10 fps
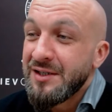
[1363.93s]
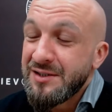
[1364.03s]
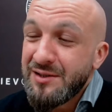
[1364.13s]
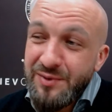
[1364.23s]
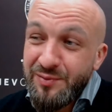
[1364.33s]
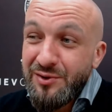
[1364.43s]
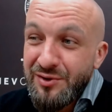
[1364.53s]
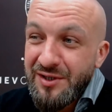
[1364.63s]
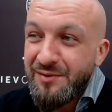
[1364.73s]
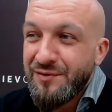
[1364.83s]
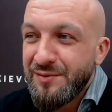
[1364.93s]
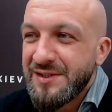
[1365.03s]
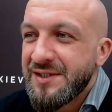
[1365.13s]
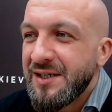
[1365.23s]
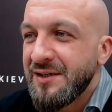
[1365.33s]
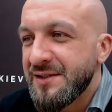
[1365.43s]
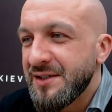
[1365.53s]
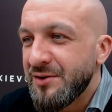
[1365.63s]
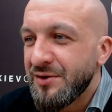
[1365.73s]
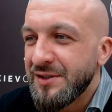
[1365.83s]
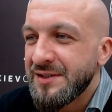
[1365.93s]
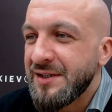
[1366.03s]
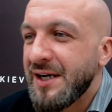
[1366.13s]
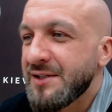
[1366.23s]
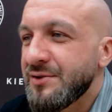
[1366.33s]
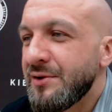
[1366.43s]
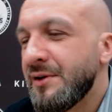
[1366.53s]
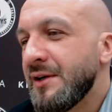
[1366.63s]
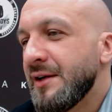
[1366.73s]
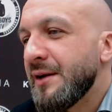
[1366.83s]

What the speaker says: Some people look at me from the side and say, "Oh, he's an asshole,"